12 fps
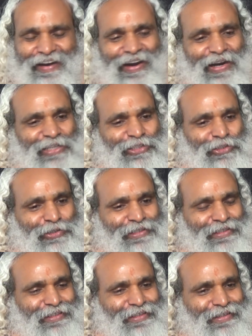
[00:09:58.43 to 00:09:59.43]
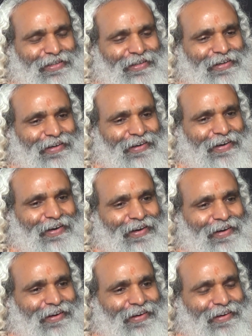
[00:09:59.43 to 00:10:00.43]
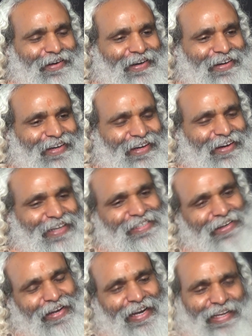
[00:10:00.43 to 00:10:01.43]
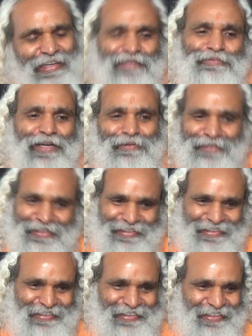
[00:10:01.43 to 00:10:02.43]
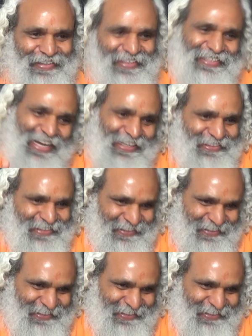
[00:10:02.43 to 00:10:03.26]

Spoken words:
Arjuna has already confirmed his answer.